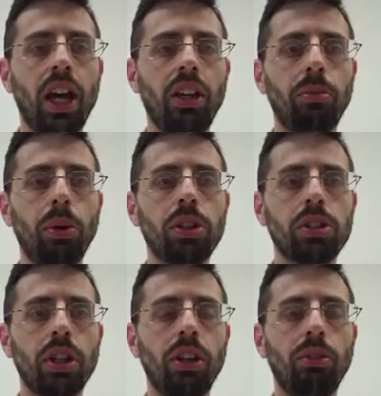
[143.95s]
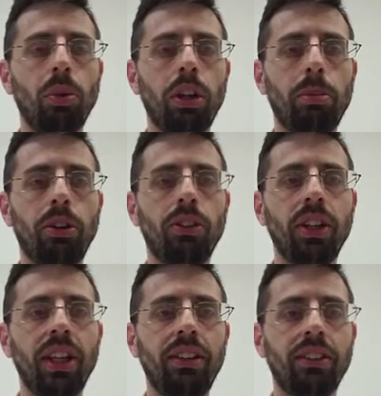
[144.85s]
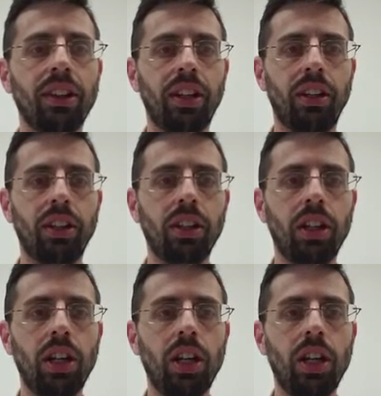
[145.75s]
as much as what a person is like.